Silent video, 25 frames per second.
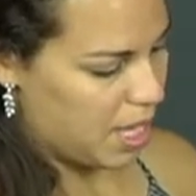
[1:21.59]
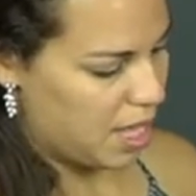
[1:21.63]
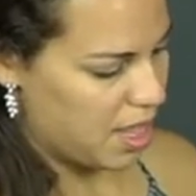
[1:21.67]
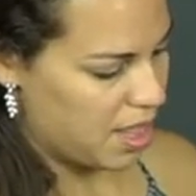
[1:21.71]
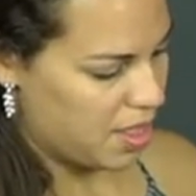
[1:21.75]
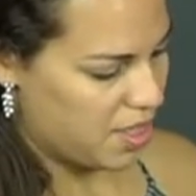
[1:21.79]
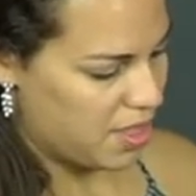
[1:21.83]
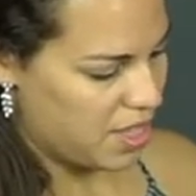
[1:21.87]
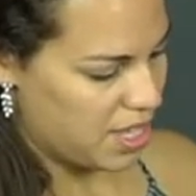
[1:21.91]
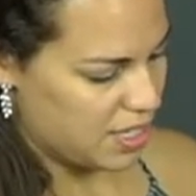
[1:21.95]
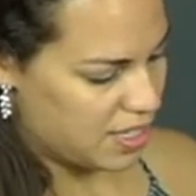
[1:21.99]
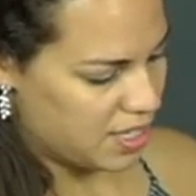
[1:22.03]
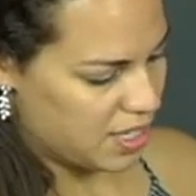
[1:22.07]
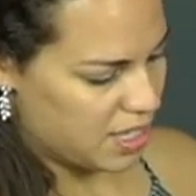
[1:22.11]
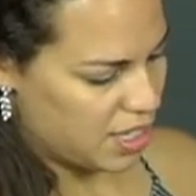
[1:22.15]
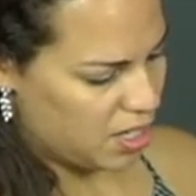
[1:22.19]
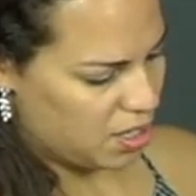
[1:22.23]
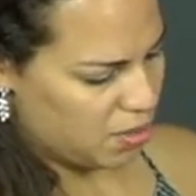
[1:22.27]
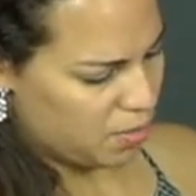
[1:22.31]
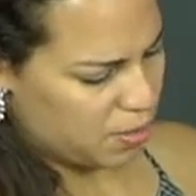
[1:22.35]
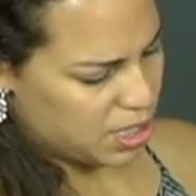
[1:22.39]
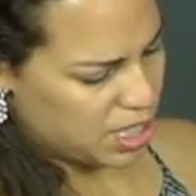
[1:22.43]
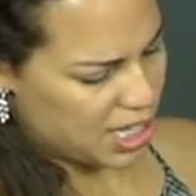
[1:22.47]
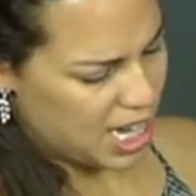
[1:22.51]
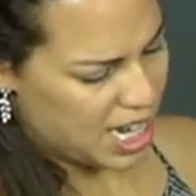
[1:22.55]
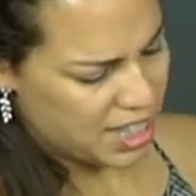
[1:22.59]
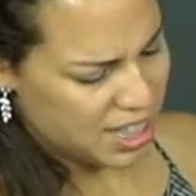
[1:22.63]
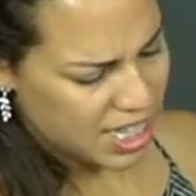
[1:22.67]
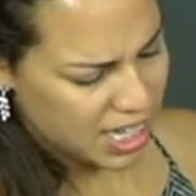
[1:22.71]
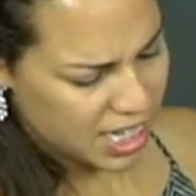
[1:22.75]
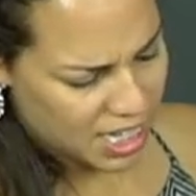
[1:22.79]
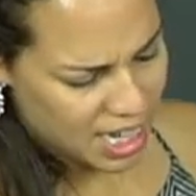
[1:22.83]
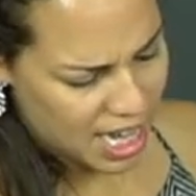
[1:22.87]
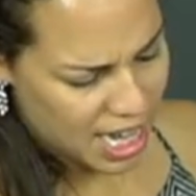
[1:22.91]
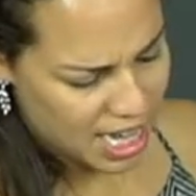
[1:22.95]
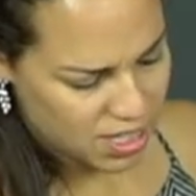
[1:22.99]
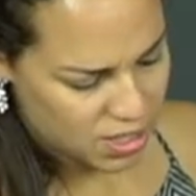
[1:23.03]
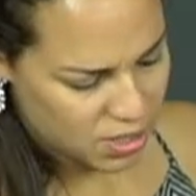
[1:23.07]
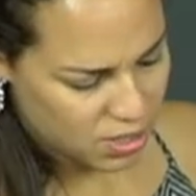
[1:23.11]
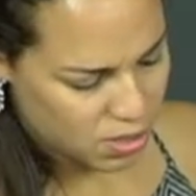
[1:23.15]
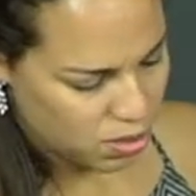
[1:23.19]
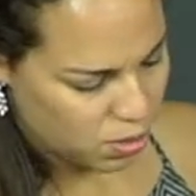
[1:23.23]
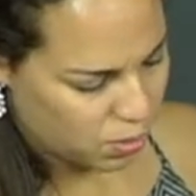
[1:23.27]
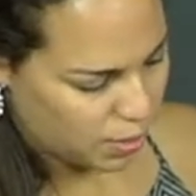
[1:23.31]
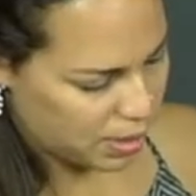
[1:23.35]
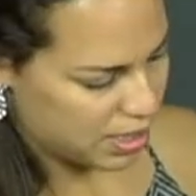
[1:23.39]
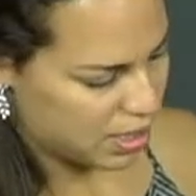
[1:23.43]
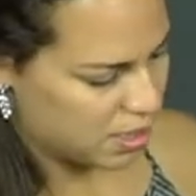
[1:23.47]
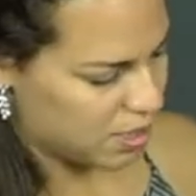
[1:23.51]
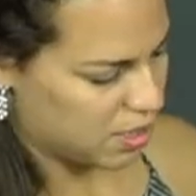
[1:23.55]
this here, which I think it has to
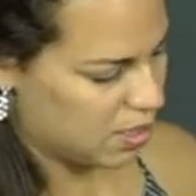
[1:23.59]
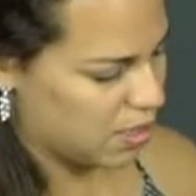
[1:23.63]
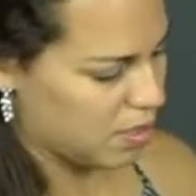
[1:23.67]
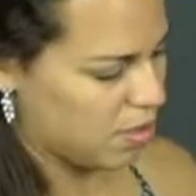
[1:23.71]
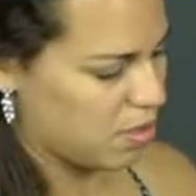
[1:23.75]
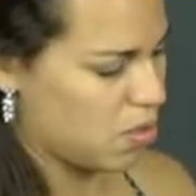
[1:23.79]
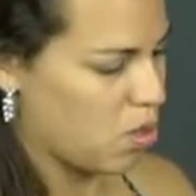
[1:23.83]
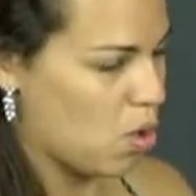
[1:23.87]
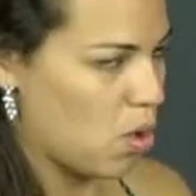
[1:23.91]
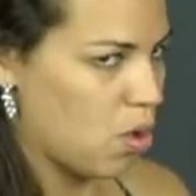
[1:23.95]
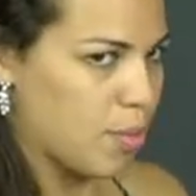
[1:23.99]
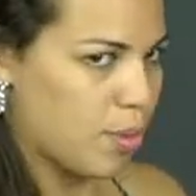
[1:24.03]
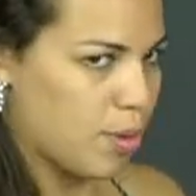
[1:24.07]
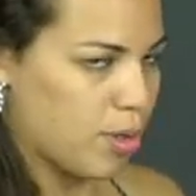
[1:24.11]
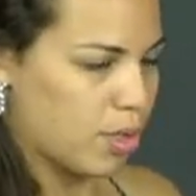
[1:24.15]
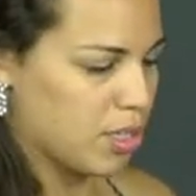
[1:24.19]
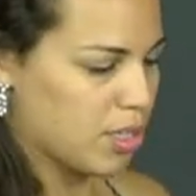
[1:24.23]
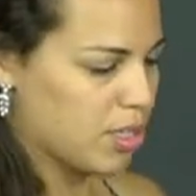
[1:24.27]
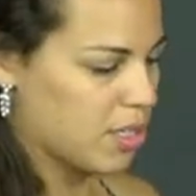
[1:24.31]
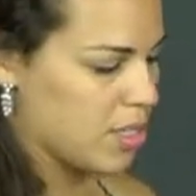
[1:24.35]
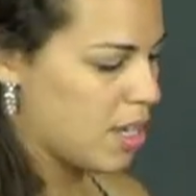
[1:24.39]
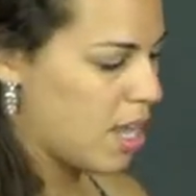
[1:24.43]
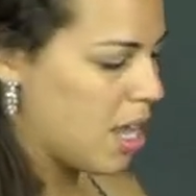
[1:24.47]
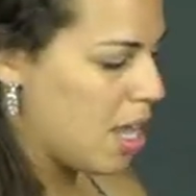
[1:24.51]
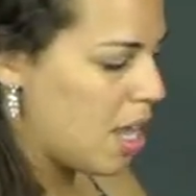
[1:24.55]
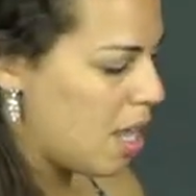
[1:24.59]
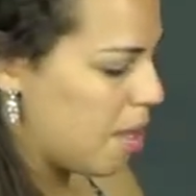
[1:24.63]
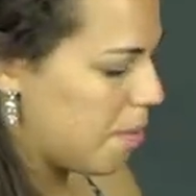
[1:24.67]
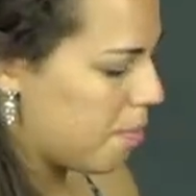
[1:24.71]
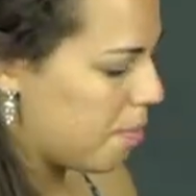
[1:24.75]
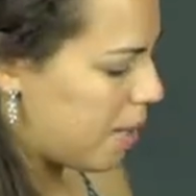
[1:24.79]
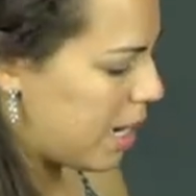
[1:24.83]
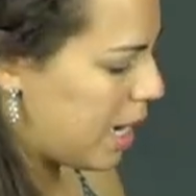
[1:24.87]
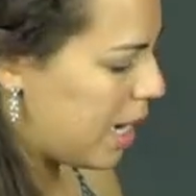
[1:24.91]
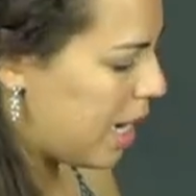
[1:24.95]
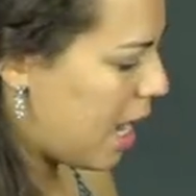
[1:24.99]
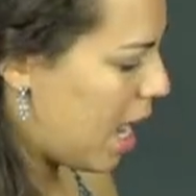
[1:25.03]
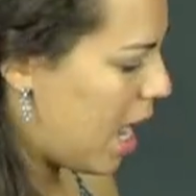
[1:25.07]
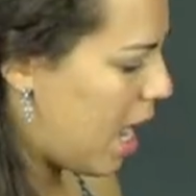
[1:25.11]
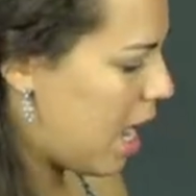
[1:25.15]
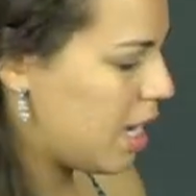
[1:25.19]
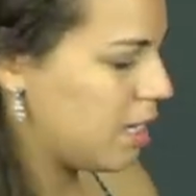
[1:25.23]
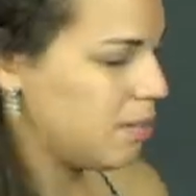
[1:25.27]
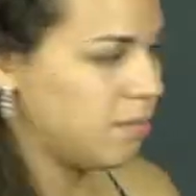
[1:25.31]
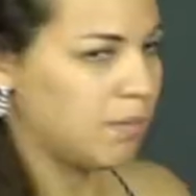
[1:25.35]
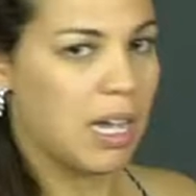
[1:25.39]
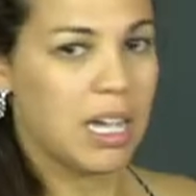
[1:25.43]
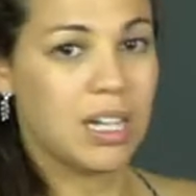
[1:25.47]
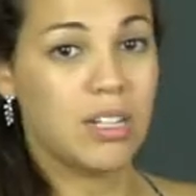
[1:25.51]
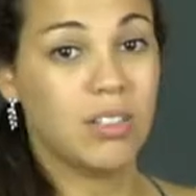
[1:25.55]
do with snowboards, but
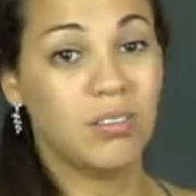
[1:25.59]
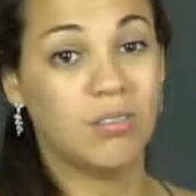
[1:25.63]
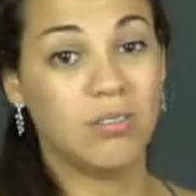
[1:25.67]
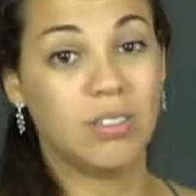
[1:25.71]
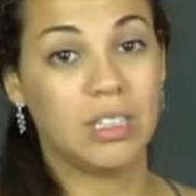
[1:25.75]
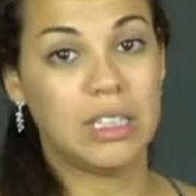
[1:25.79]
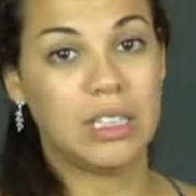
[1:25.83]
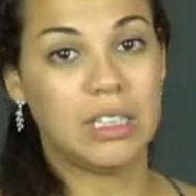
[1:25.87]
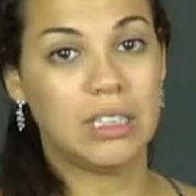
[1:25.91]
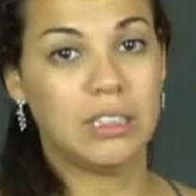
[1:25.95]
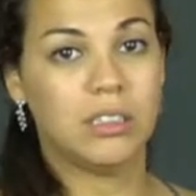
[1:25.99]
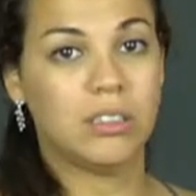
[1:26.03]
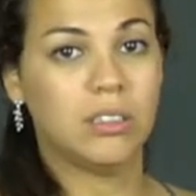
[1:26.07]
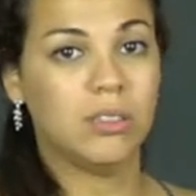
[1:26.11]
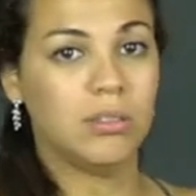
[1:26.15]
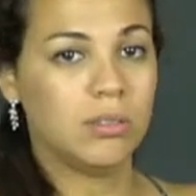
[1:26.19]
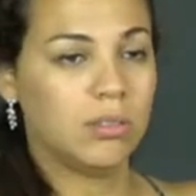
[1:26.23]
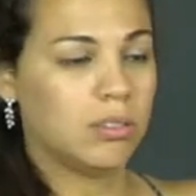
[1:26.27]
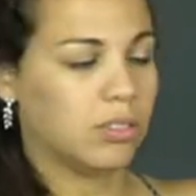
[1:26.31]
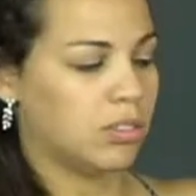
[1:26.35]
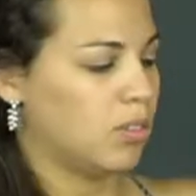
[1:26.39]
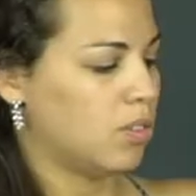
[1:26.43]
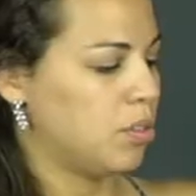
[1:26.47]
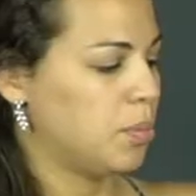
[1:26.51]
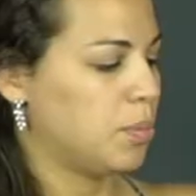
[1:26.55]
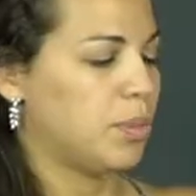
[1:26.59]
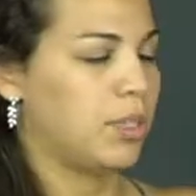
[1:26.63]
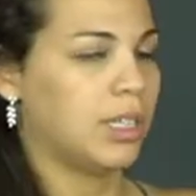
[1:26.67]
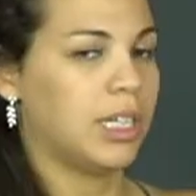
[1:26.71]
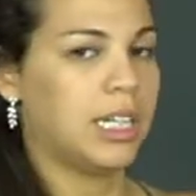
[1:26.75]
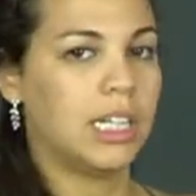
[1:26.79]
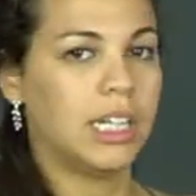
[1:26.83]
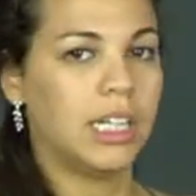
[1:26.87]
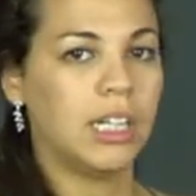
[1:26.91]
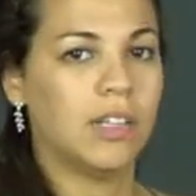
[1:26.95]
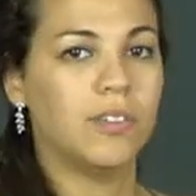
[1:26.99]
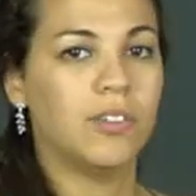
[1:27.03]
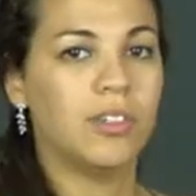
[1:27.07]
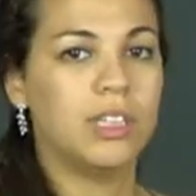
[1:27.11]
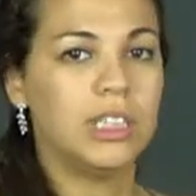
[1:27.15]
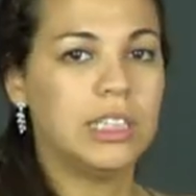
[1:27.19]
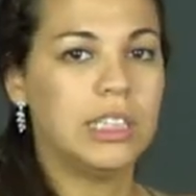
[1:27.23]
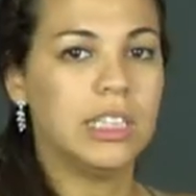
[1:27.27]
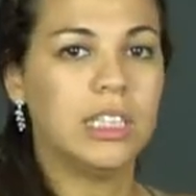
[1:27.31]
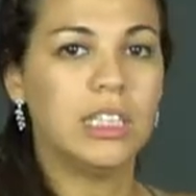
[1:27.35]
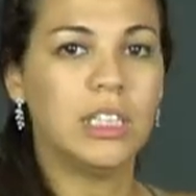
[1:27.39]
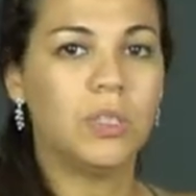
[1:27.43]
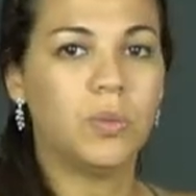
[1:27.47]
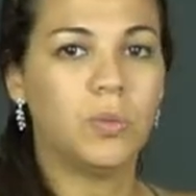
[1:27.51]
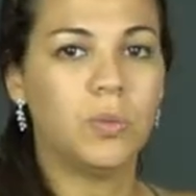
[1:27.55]
I don't really do snowboarding. I've only
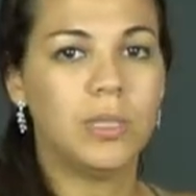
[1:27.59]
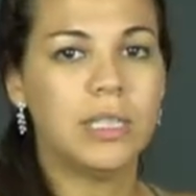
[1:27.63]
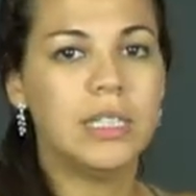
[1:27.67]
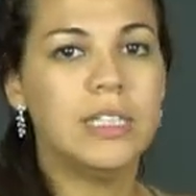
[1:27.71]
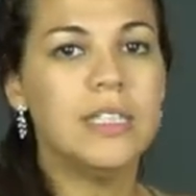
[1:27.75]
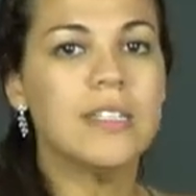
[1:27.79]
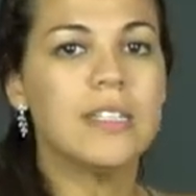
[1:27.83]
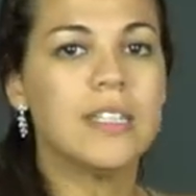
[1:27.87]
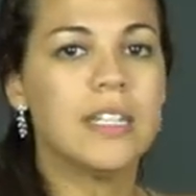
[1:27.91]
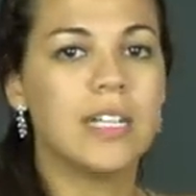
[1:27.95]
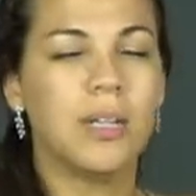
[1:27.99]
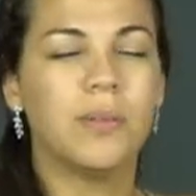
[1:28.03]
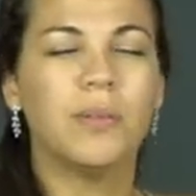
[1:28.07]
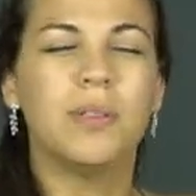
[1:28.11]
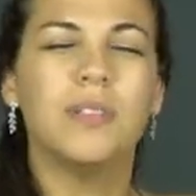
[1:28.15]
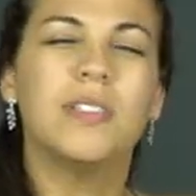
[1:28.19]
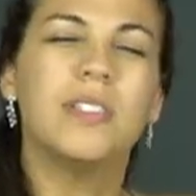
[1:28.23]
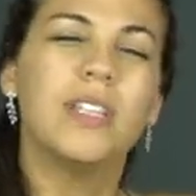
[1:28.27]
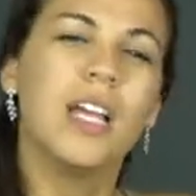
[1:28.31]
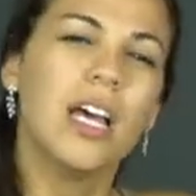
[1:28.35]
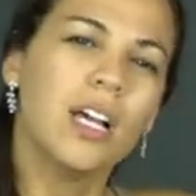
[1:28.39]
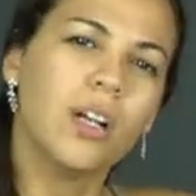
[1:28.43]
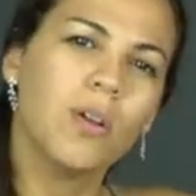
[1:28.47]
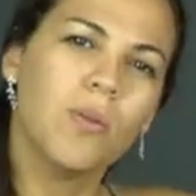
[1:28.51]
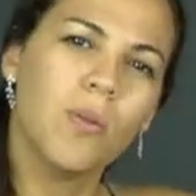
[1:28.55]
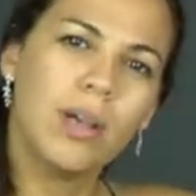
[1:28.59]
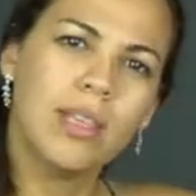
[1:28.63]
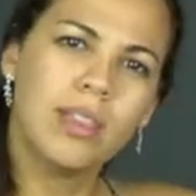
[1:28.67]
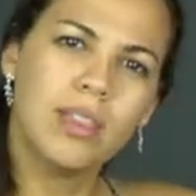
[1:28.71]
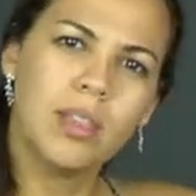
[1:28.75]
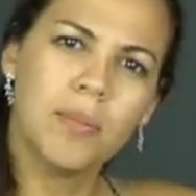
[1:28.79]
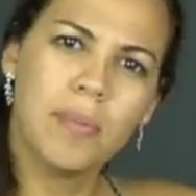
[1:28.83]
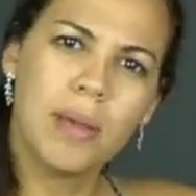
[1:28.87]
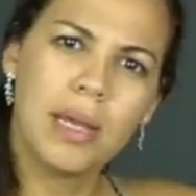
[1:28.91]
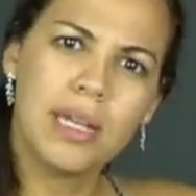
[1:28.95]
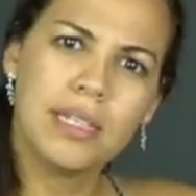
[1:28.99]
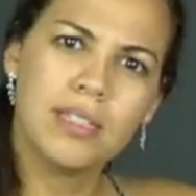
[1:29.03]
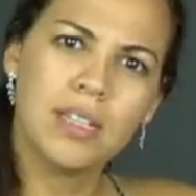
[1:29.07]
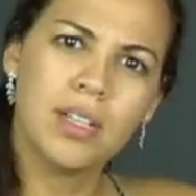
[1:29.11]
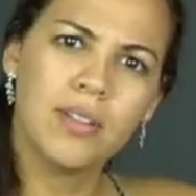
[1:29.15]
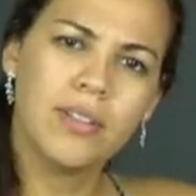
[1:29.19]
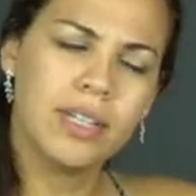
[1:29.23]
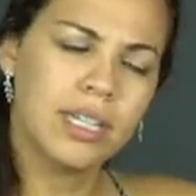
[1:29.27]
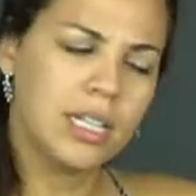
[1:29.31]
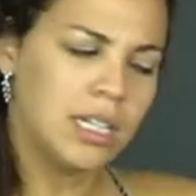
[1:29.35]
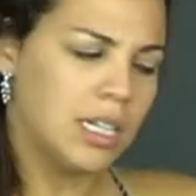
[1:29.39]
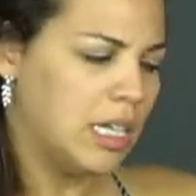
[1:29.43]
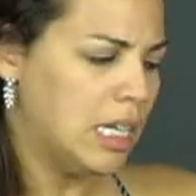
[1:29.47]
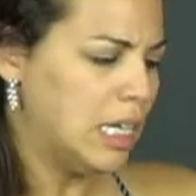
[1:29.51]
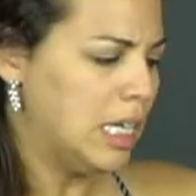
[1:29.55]
done it once and I was not quite the best of
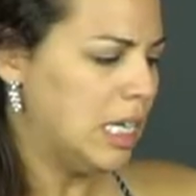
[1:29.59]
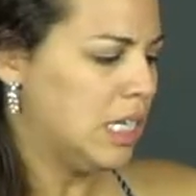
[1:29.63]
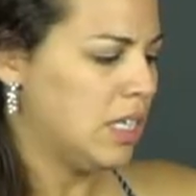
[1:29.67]
it.